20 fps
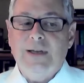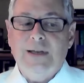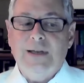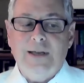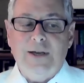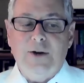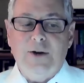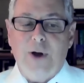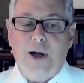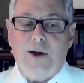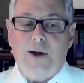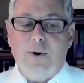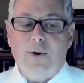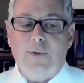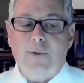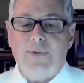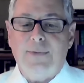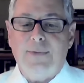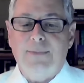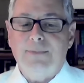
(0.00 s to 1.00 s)
here on
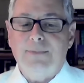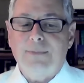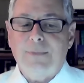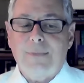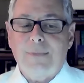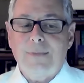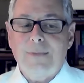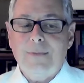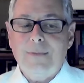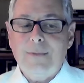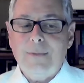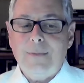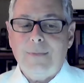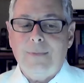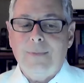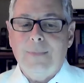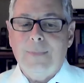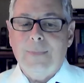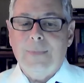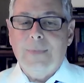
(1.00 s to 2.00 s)
earth.
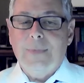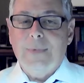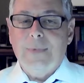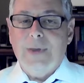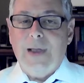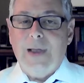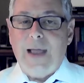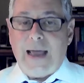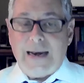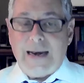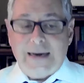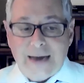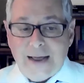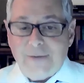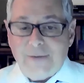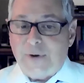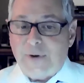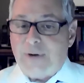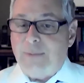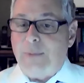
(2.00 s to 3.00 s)
And
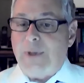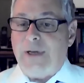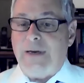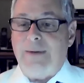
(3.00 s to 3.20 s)
inevitably,